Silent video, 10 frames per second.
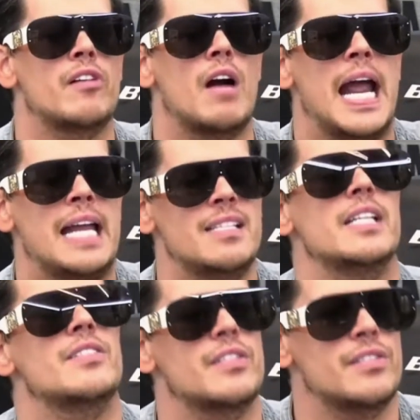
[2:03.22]
our
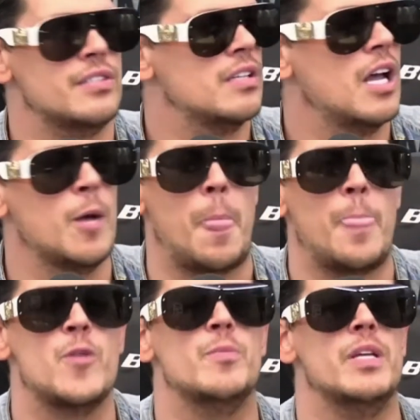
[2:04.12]
ancestors
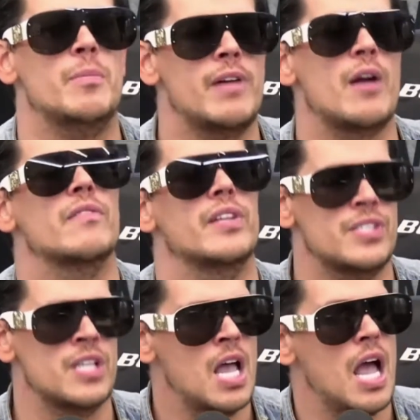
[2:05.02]
to be proud of
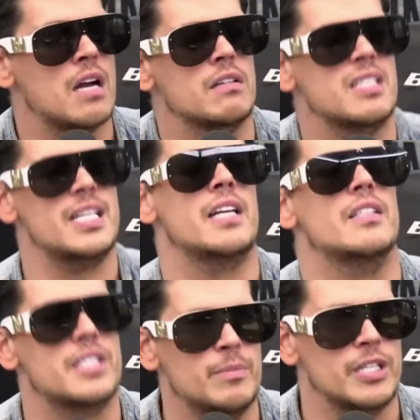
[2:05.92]
us and our
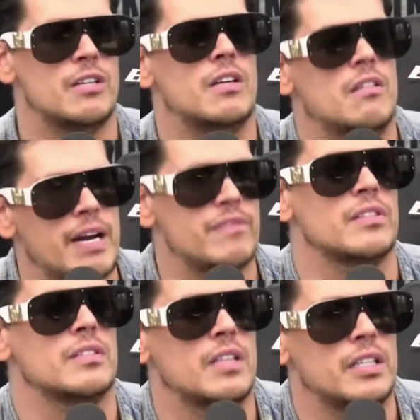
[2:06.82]
descendants to be
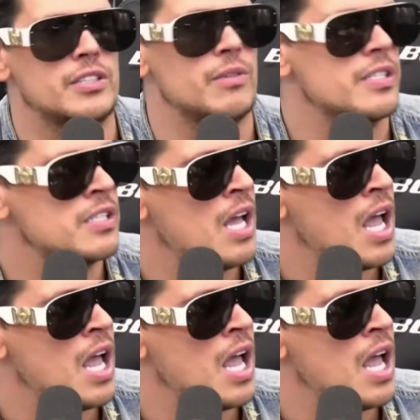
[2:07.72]
grateful to us,